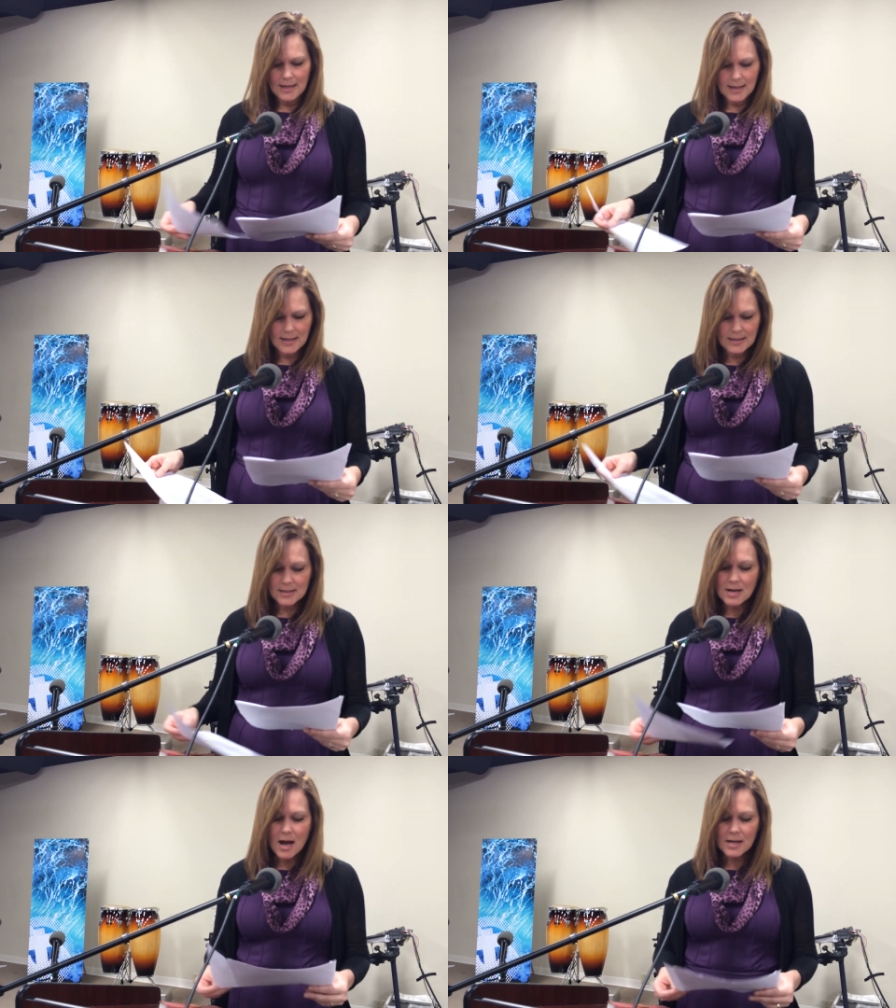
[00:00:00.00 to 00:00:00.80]
It
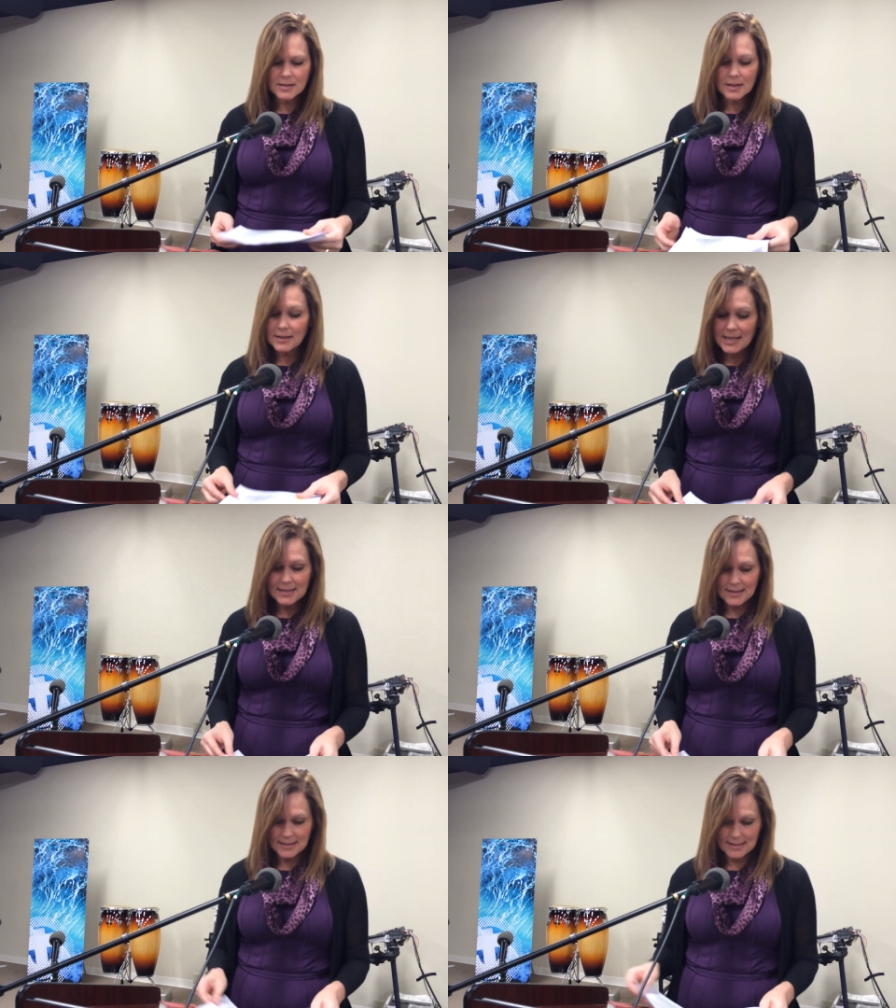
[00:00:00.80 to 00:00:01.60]
is not a
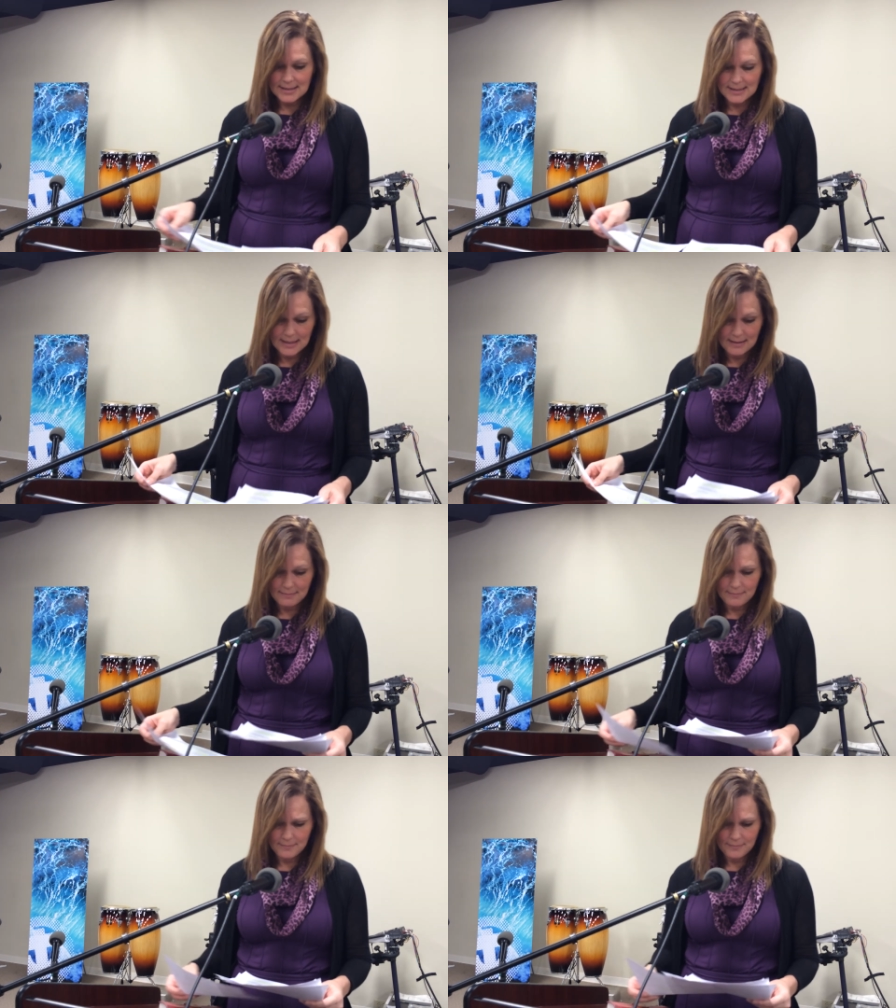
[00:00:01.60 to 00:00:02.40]
license to sin.